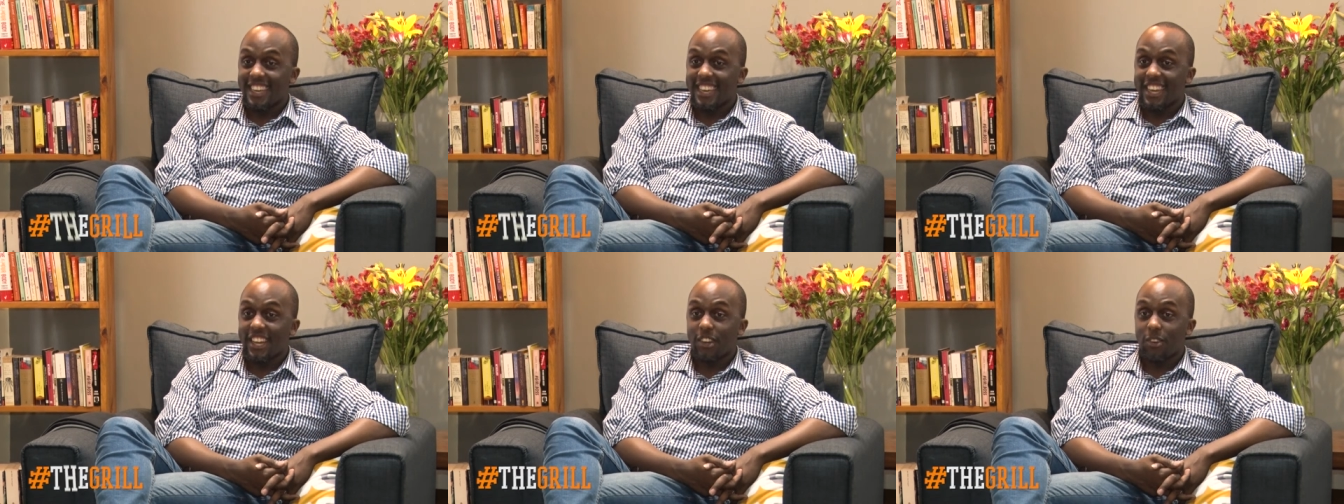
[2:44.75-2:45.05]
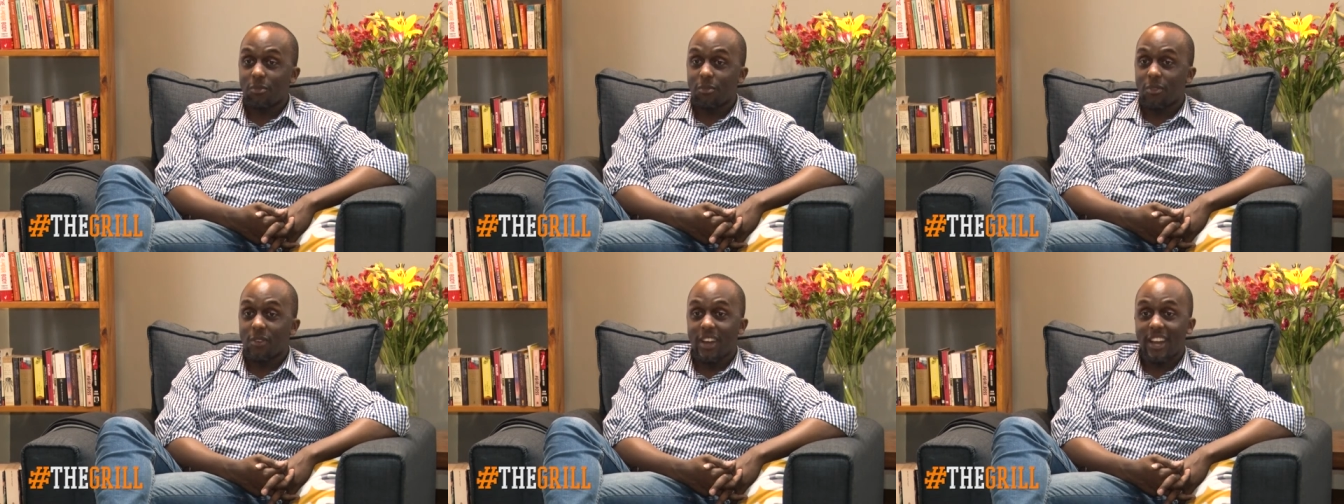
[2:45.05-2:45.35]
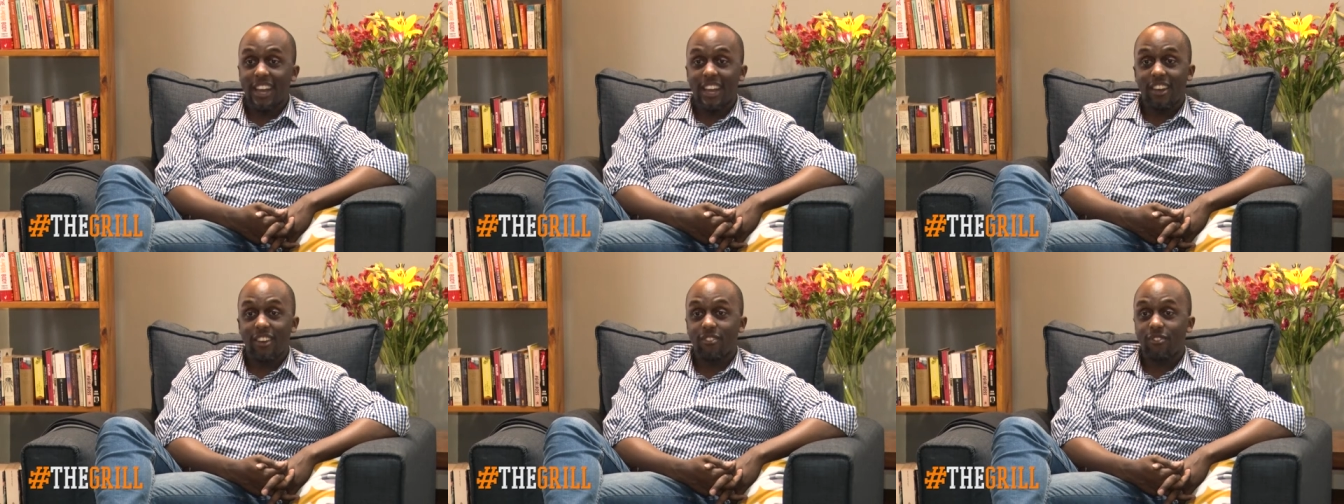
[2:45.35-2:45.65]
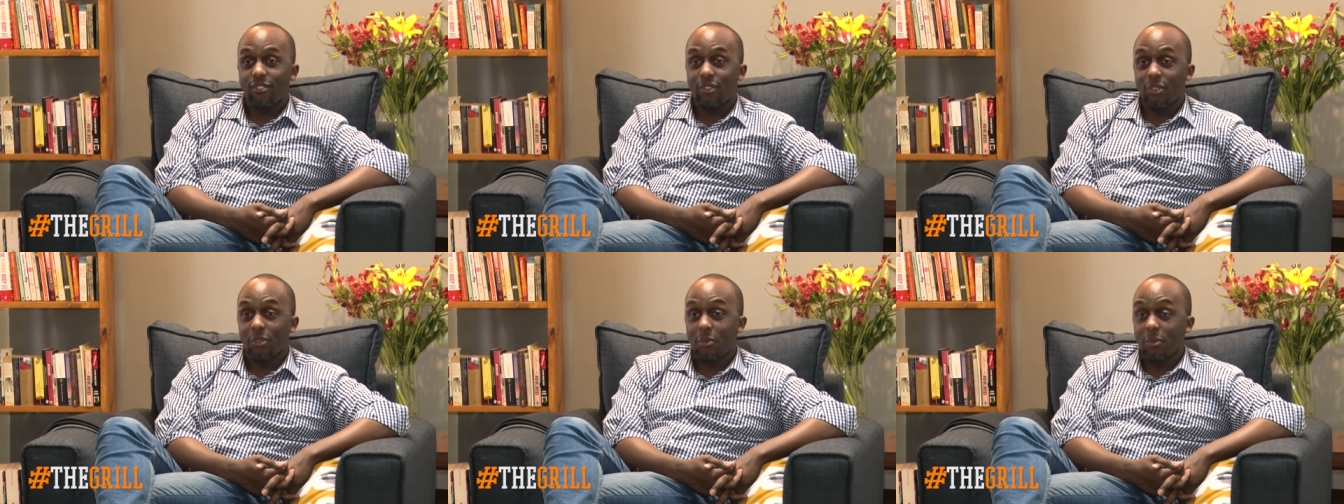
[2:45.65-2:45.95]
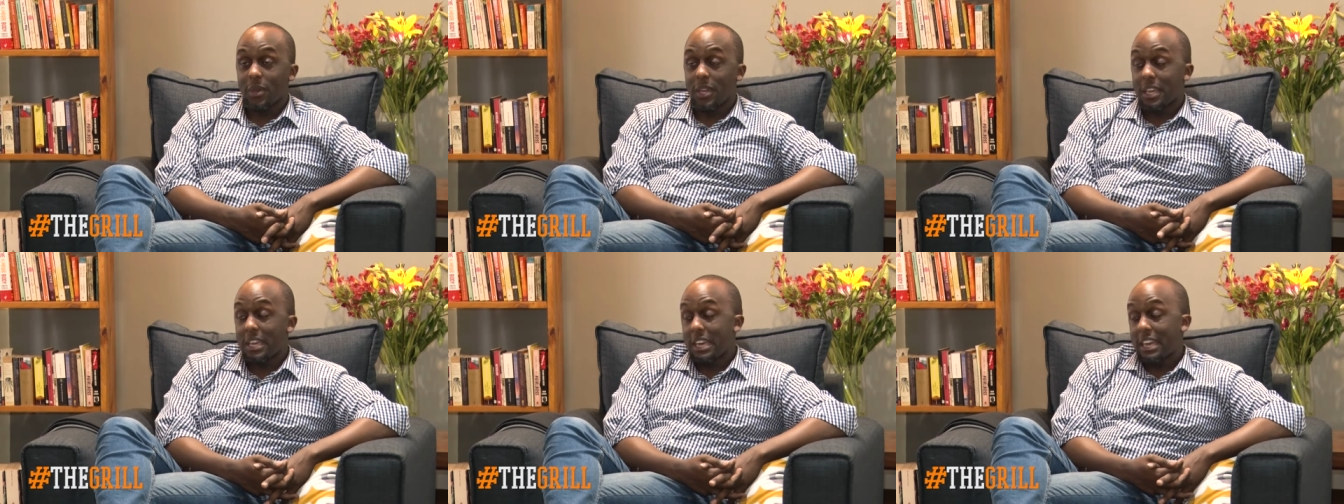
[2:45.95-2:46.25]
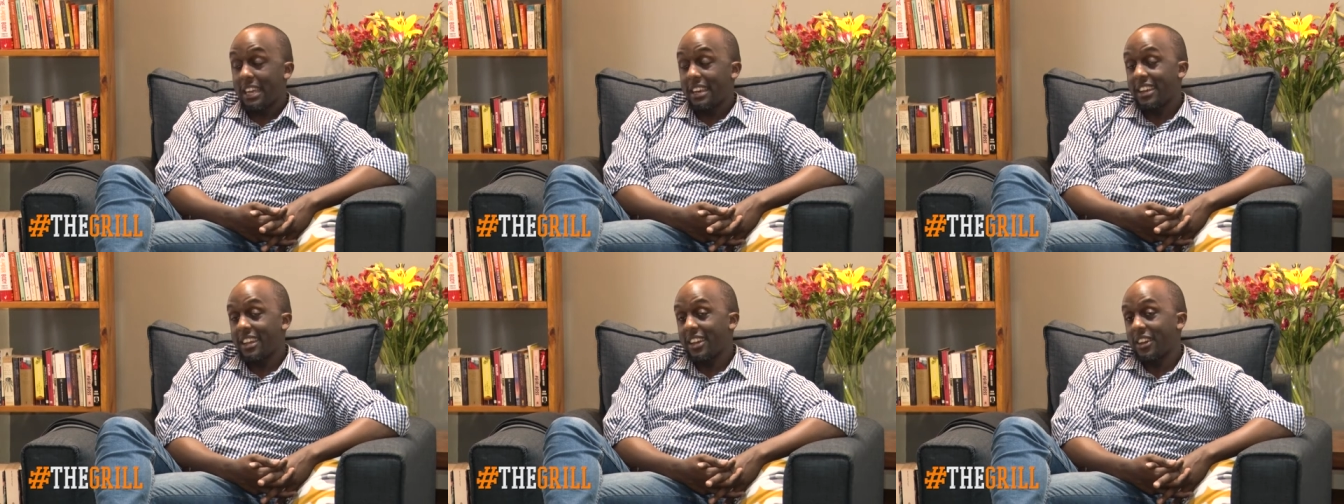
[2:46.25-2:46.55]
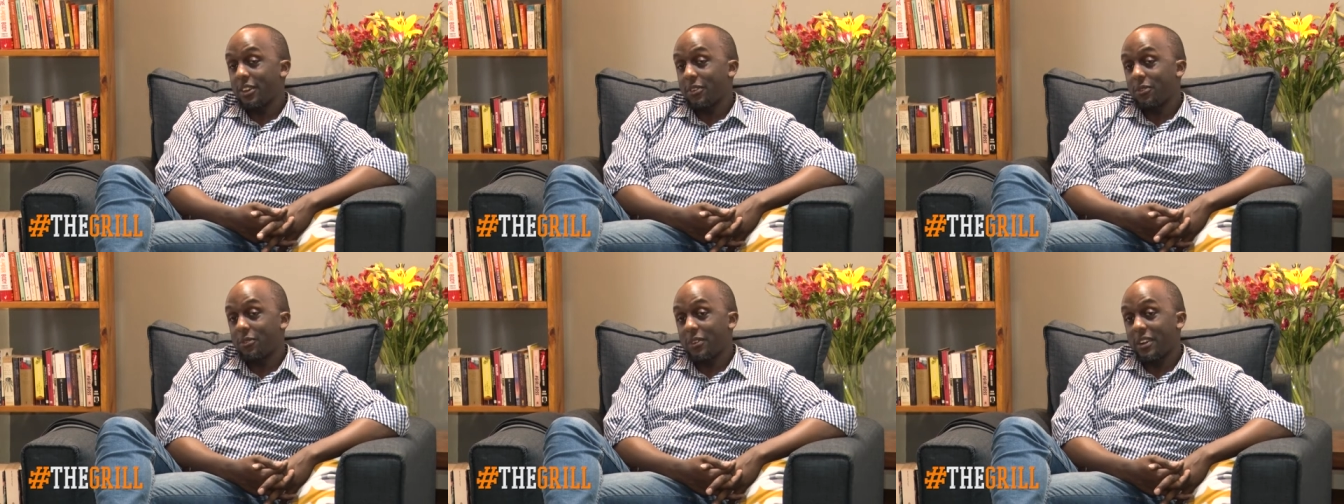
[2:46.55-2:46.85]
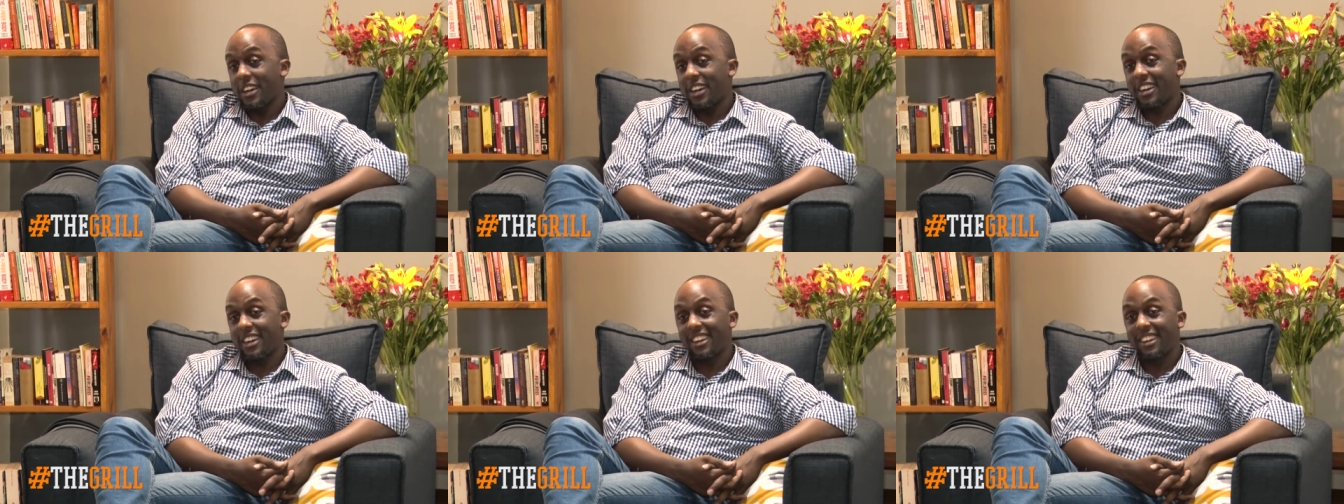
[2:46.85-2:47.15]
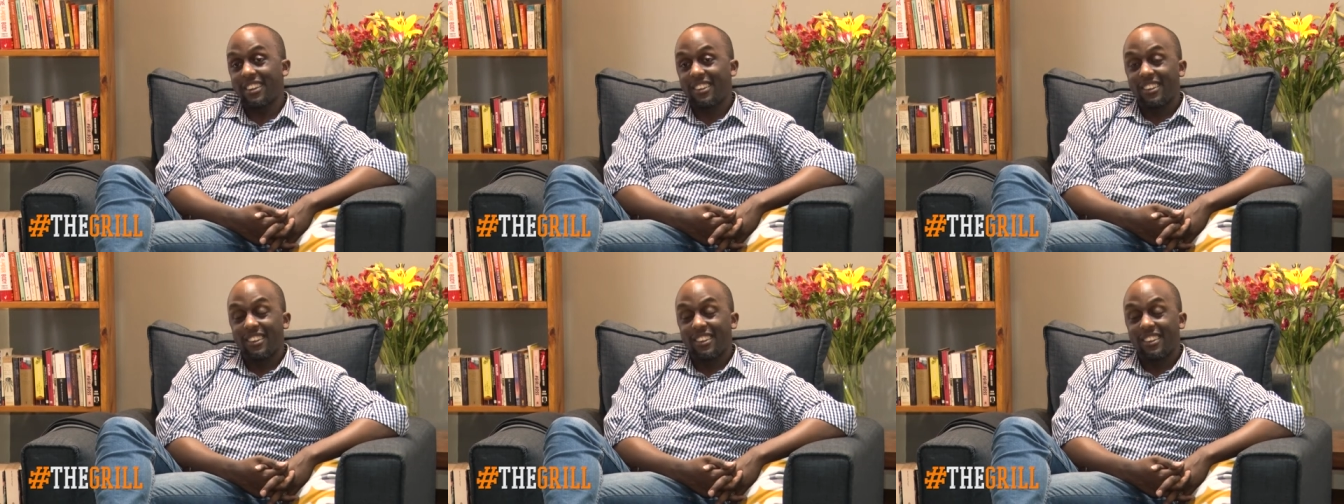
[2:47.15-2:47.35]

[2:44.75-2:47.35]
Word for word: It could work for the weekend. It could work